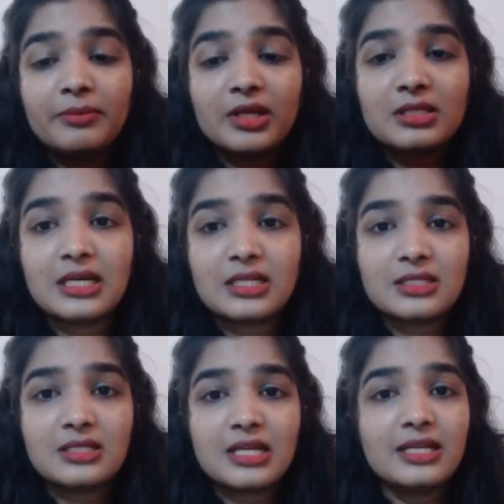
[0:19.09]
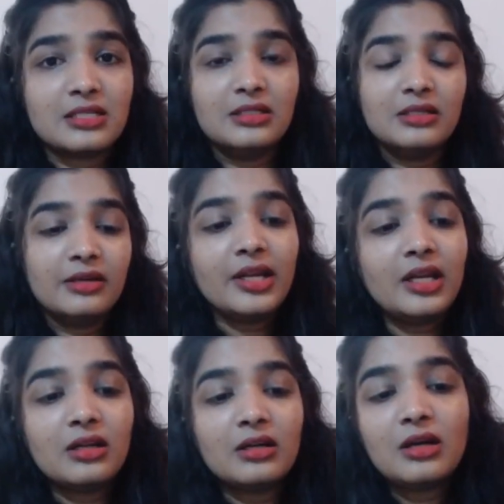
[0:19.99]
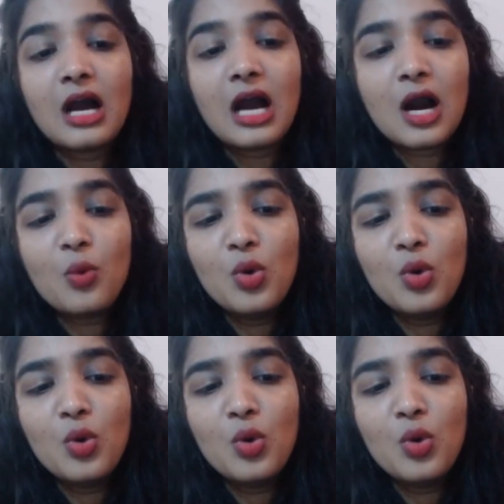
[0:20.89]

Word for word: Because that is the title, right? How